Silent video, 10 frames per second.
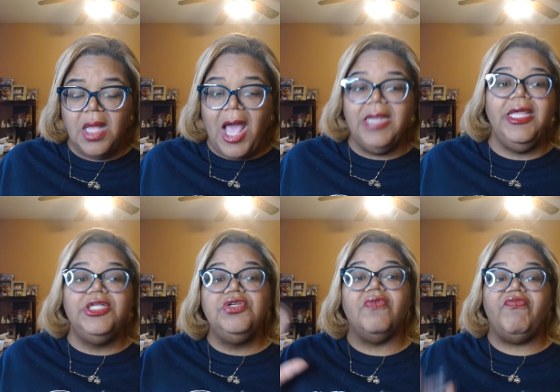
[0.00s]
I need
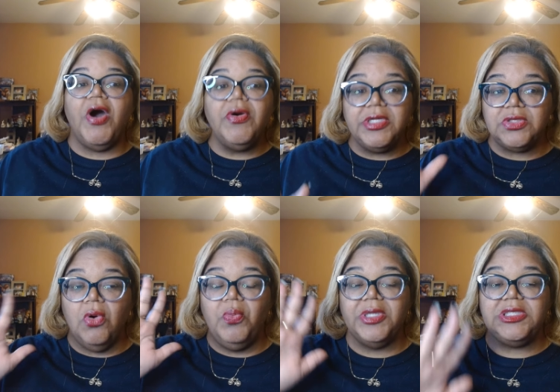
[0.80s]
you to focus
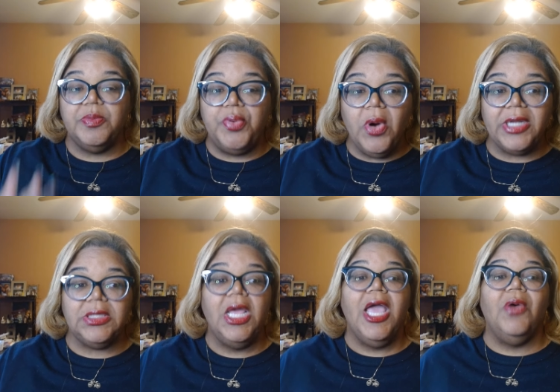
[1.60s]
on what's
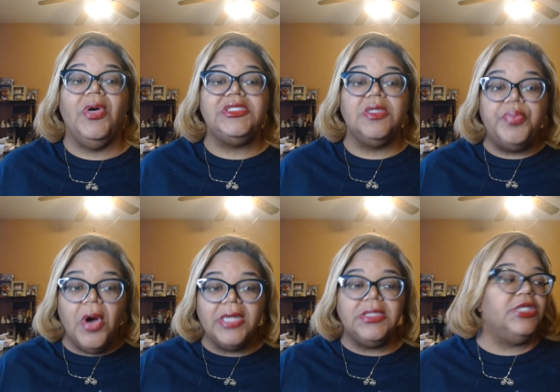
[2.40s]
important. And what's
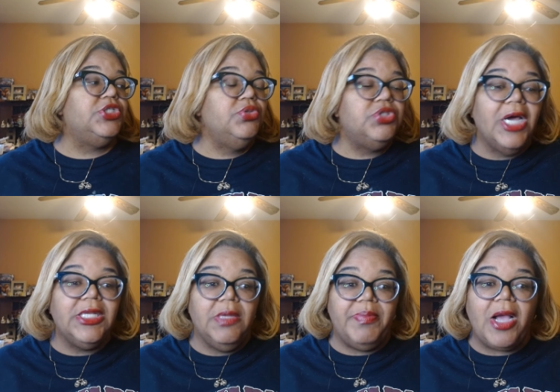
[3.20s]
important is you trying to
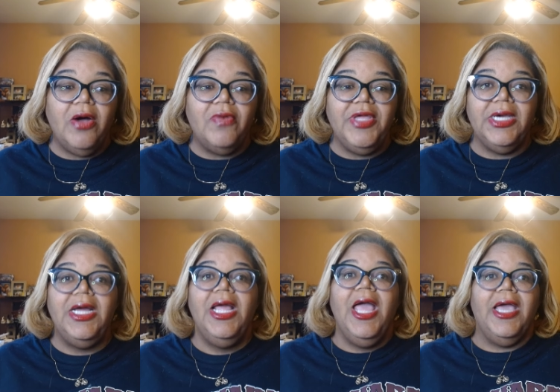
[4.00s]
get back over here
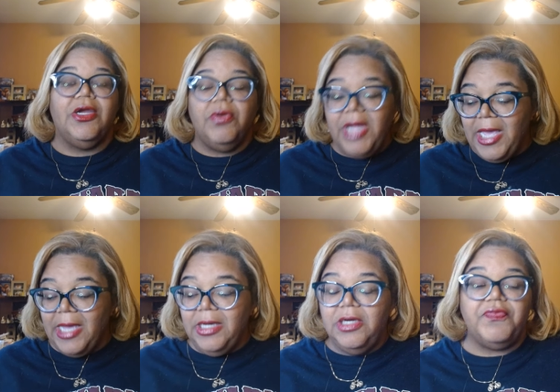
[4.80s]
and create a
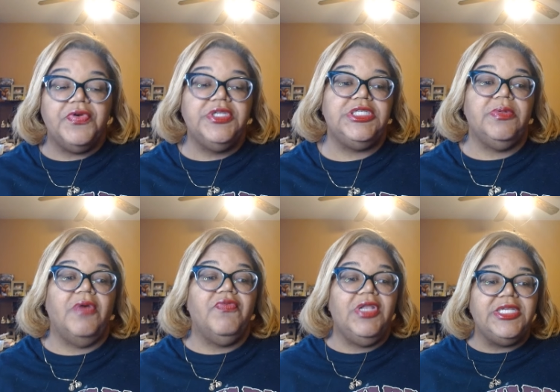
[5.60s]
good friendship, a
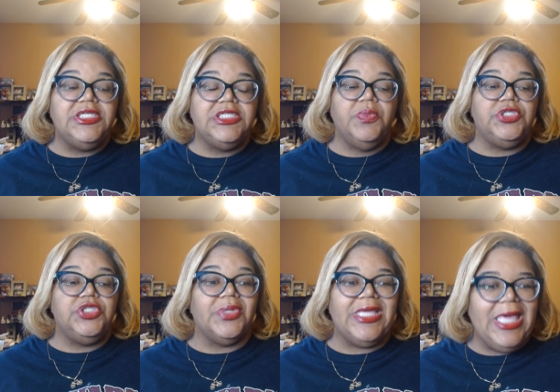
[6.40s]
relationship with
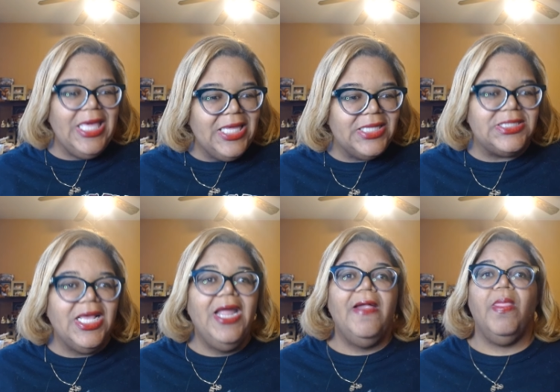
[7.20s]
your kids.
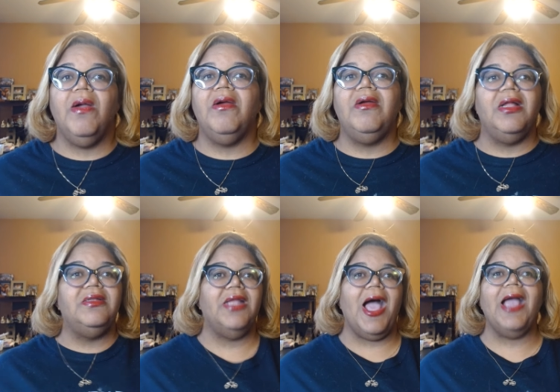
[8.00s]

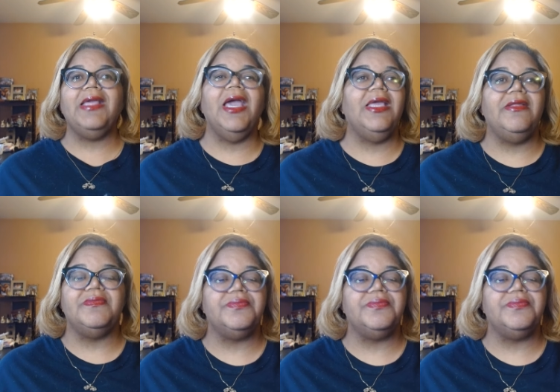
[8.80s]
I can't.